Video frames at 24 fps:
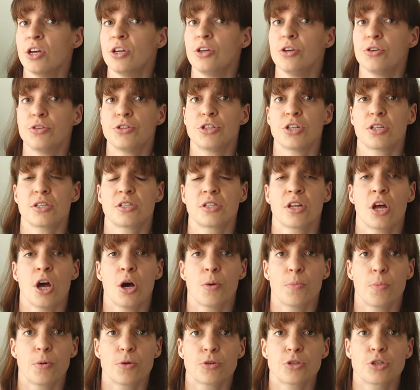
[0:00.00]
you just
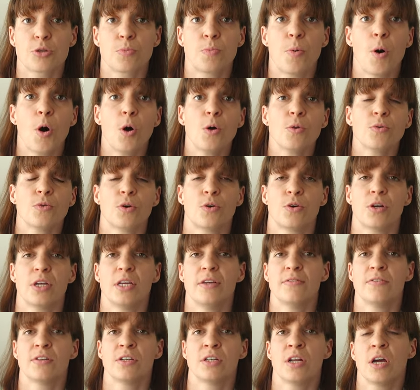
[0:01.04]
postpone or
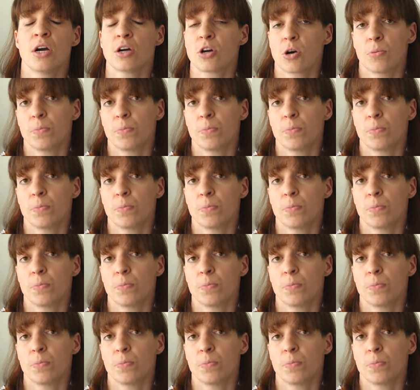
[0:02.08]
even